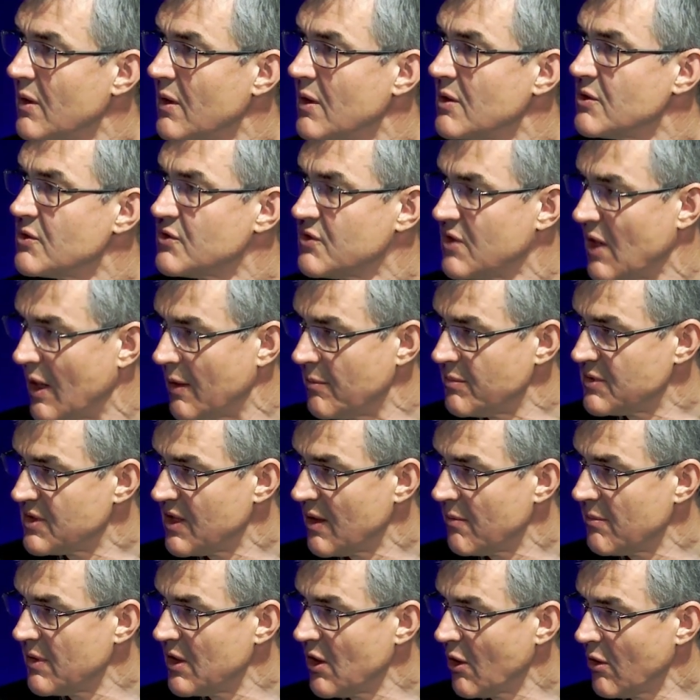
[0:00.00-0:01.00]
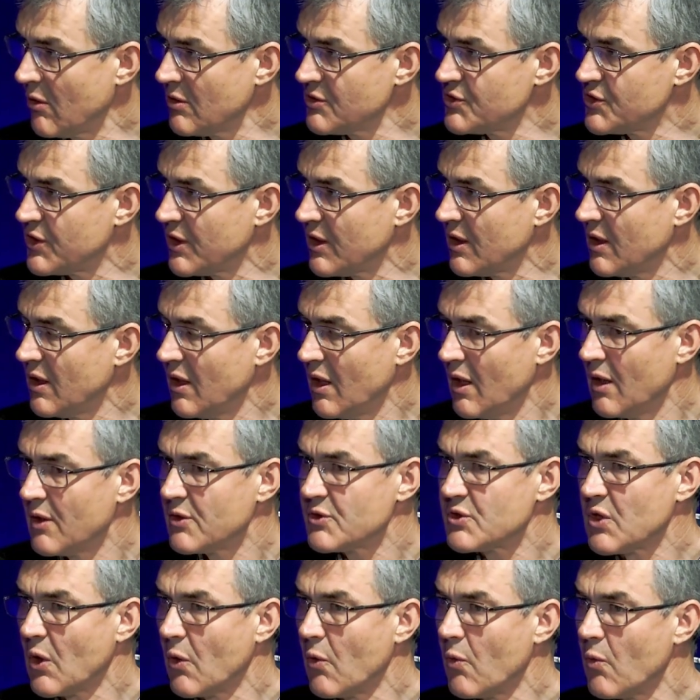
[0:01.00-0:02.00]
Same terminology.
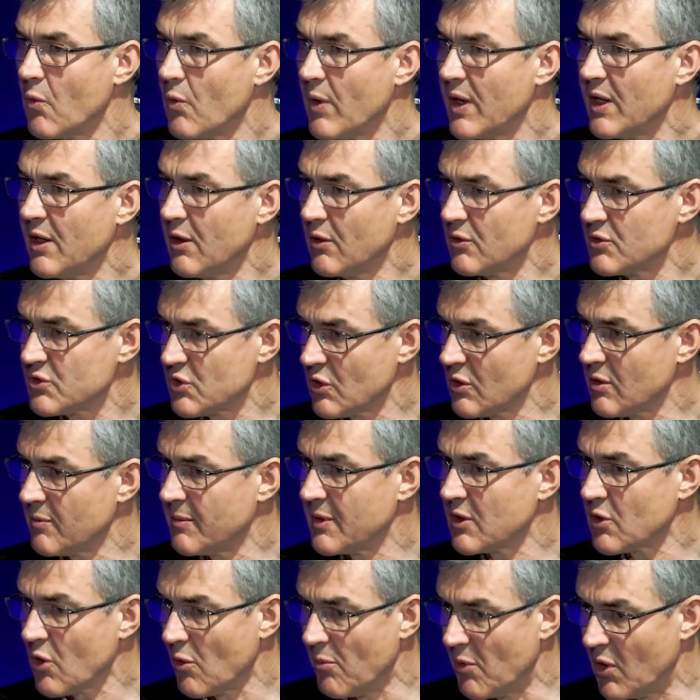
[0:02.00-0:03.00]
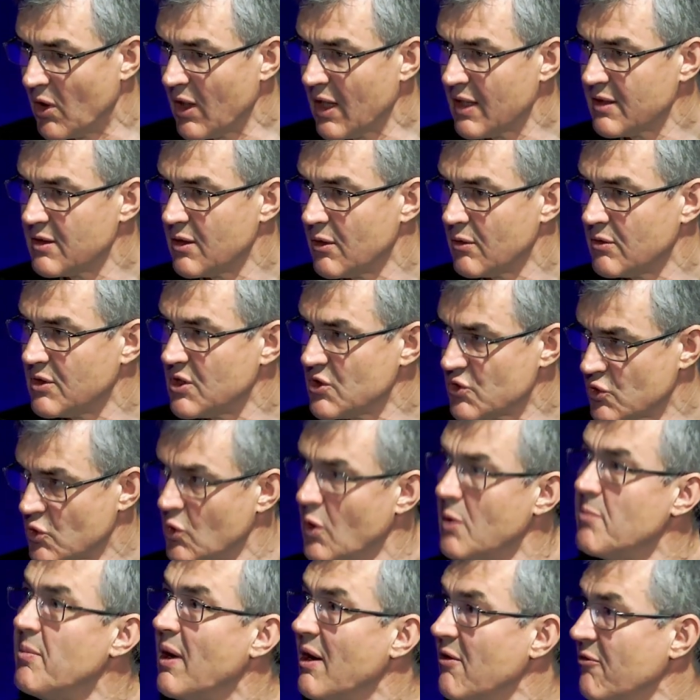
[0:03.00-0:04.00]
So we know Sodom and Gomorrah, they're
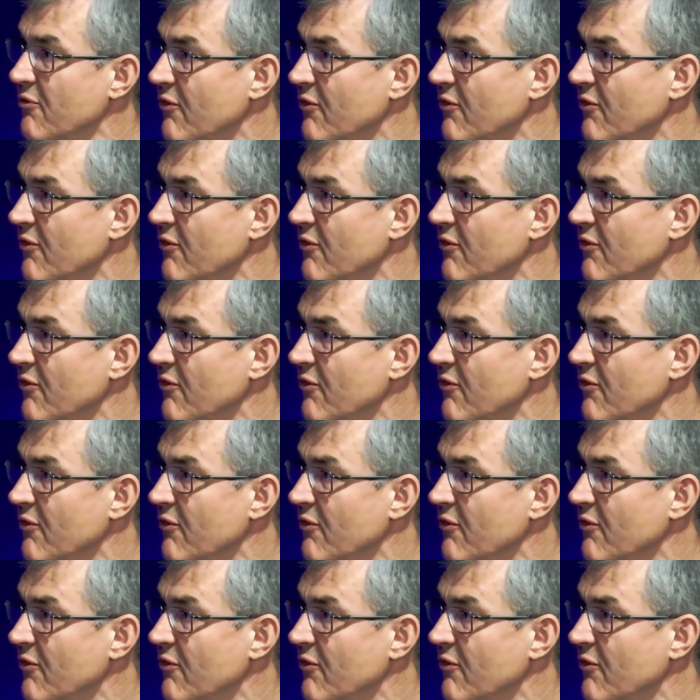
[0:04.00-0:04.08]
destroyed by